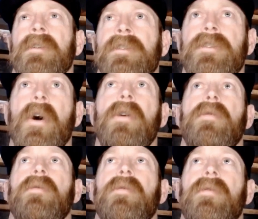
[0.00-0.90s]

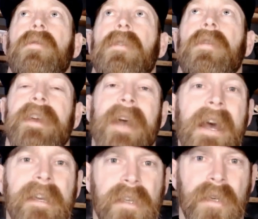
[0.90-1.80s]
So the
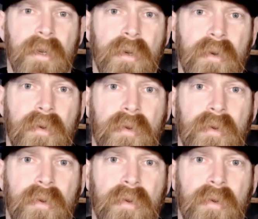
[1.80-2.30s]
guys who